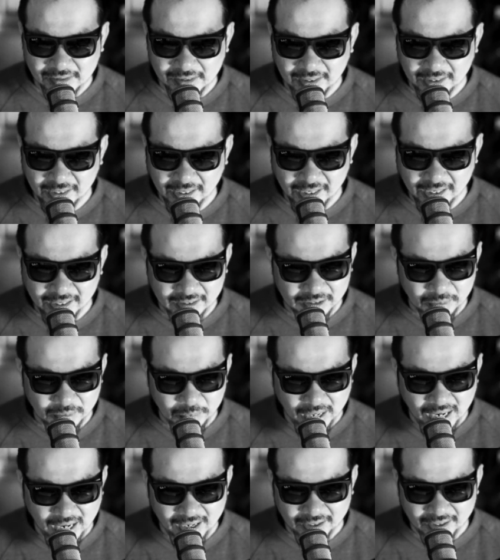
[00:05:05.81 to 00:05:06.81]
again, in the
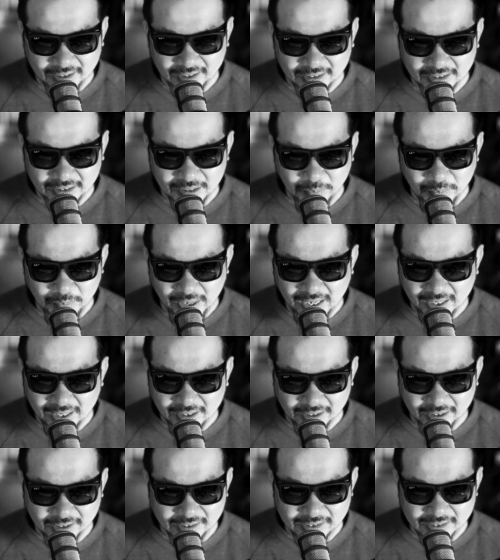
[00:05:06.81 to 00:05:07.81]
back. Like, in the back,
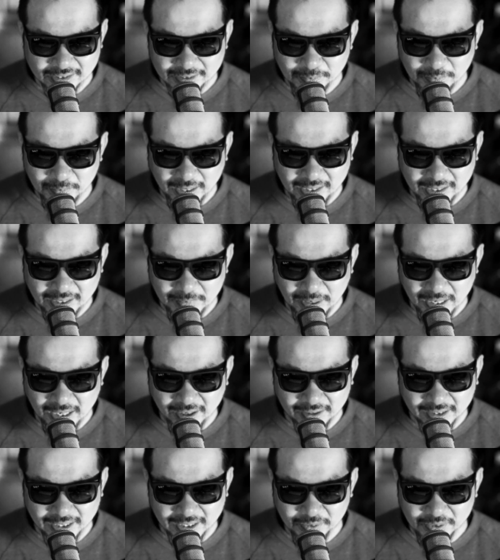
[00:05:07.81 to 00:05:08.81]
I could just make him
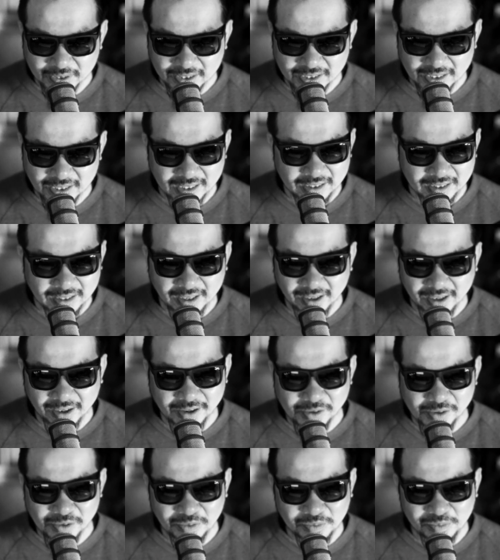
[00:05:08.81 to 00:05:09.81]
out. He was sitting
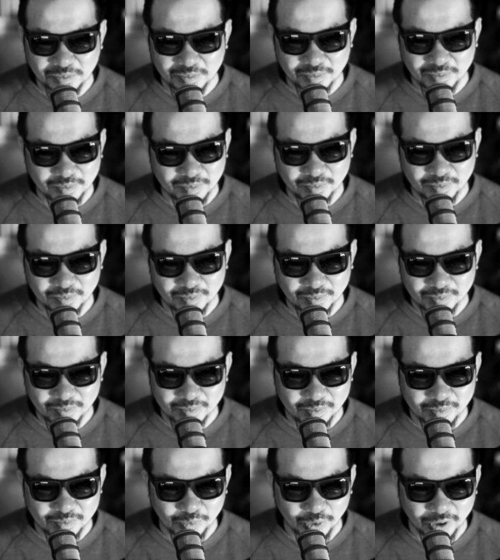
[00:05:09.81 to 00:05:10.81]
there
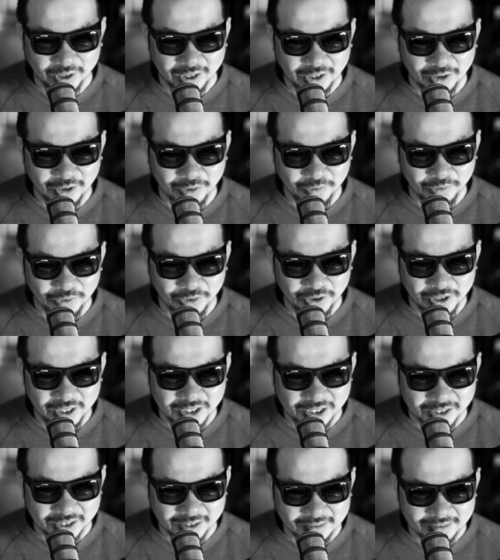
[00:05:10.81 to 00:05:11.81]
working on
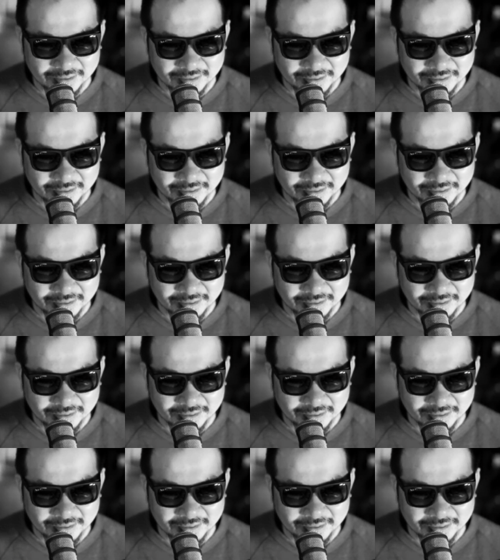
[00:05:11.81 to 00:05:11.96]
furniture.